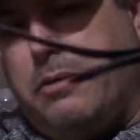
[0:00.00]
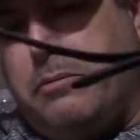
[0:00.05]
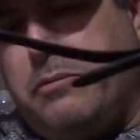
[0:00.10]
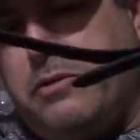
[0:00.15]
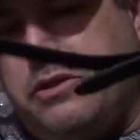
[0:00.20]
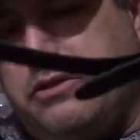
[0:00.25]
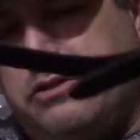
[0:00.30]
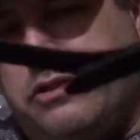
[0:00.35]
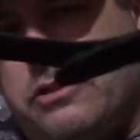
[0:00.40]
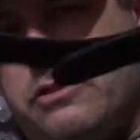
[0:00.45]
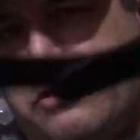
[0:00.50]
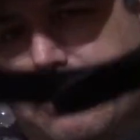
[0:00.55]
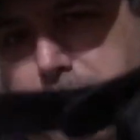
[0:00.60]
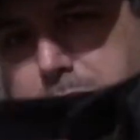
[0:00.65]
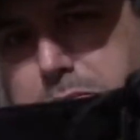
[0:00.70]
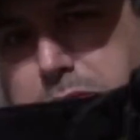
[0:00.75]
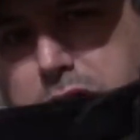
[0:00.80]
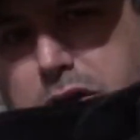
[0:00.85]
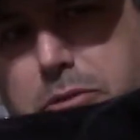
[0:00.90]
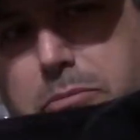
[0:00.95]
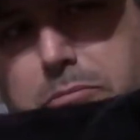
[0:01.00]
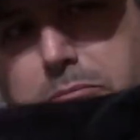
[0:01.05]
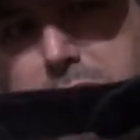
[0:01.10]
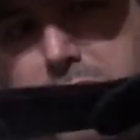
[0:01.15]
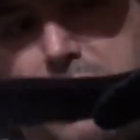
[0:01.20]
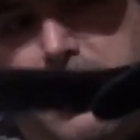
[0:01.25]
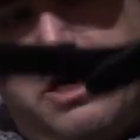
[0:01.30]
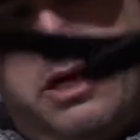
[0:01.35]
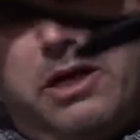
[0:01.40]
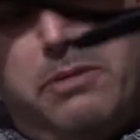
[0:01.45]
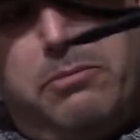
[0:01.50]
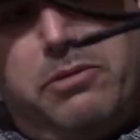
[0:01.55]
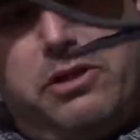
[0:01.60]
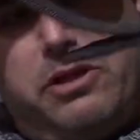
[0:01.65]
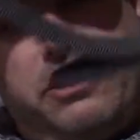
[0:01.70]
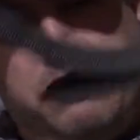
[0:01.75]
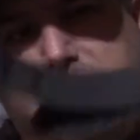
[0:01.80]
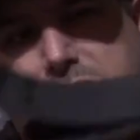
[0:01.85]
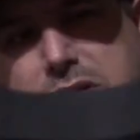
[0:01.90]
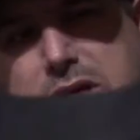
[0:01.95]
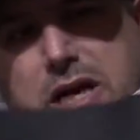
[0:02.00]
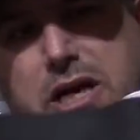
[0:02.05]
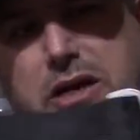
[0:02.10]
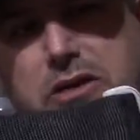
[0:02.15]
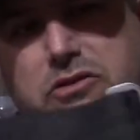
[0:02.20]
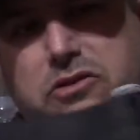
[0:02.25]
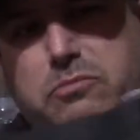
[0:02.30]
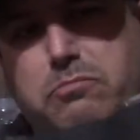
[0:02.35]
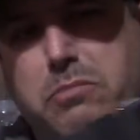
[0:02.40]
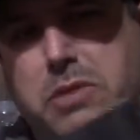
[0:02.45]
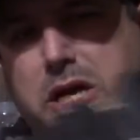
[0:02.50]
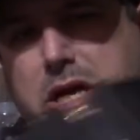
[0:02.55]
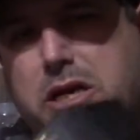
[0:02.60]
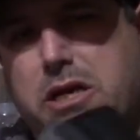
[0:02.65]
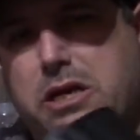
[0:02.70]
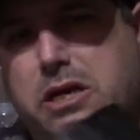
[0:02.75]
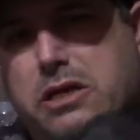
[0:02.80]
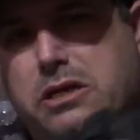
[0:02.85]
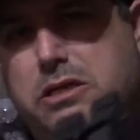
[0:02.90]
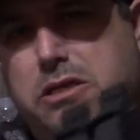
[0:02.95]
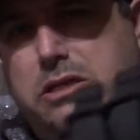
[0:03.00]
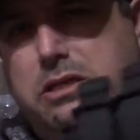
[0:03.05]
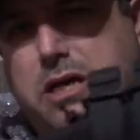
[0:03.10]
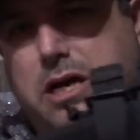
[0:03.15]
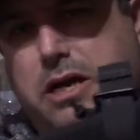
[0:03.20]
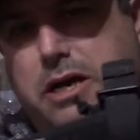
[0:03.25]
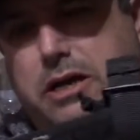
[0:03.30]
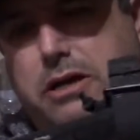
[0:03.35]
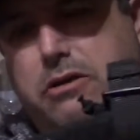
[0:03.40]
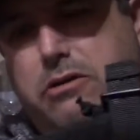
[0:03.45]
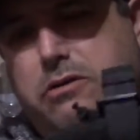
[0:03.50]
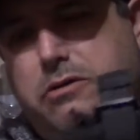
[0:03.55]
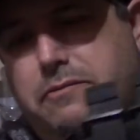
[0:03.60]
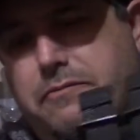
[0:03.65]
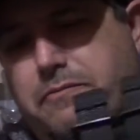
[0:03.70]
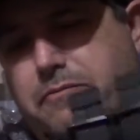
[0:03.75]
This is a belt by, I believe, Tasmanian Tiger.